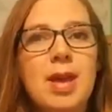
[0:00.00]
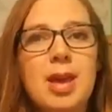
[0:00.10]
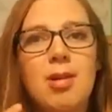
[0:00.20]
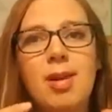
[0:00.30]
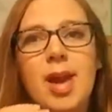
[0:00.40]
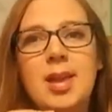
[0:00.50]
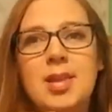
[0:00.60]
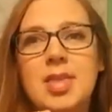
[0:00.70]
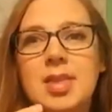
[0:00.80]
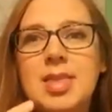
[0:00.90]
He
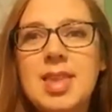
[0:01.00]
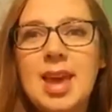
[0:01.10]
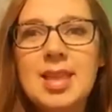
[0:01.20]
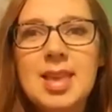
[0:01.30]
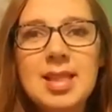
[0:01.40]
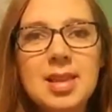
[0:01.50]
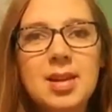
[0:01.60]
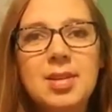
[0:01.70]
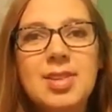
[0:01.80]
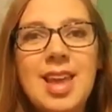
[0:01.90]
created the dainty
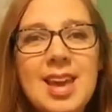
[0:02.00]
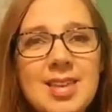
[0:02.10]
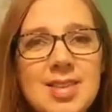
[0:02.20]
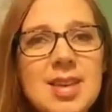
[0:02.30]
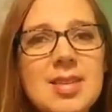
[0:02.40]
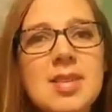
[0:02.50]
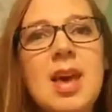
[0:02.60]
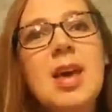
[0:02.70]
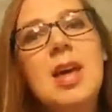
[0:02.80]
little daisies